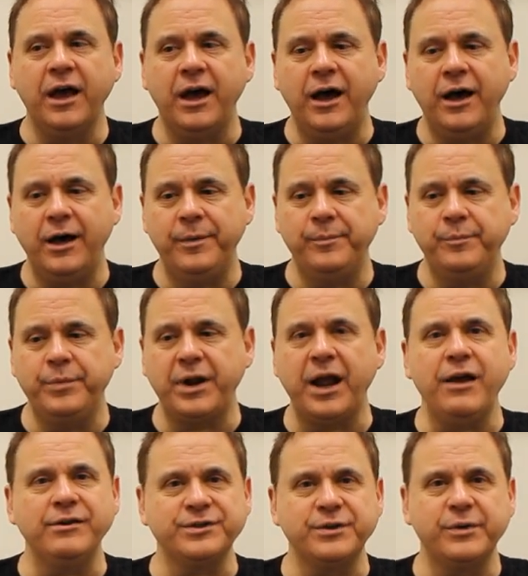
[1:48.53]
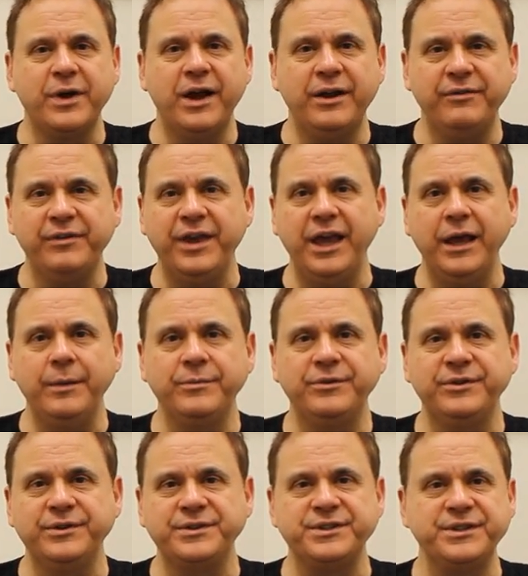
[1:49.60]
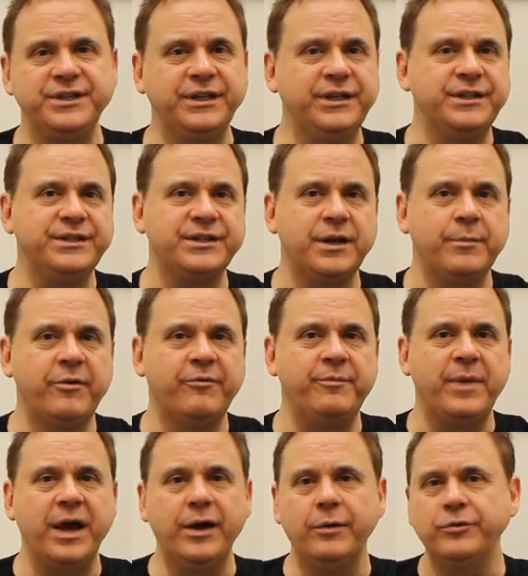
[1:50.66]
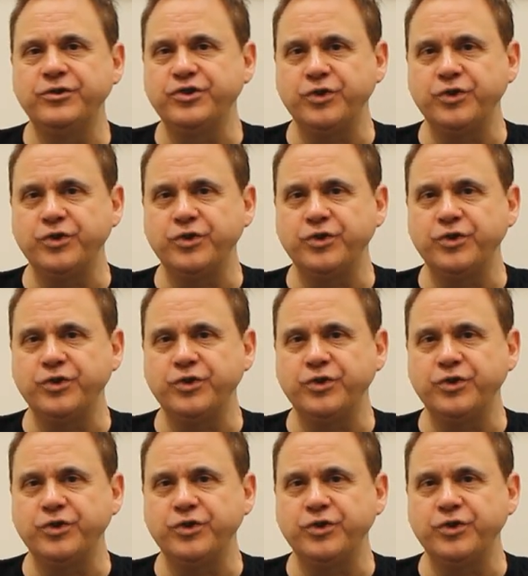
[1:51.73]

Um, but I also kind of came to see some of my own